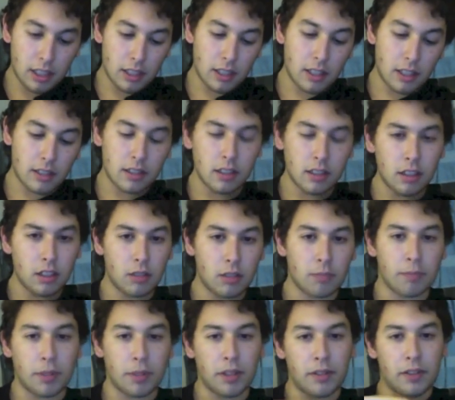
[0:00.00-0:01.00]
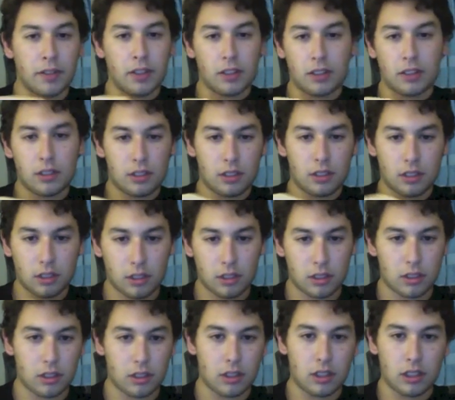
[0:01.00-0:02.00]
there's a little bit of a
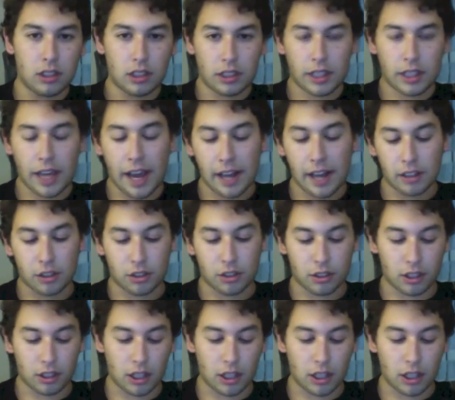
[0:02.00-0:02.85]
catch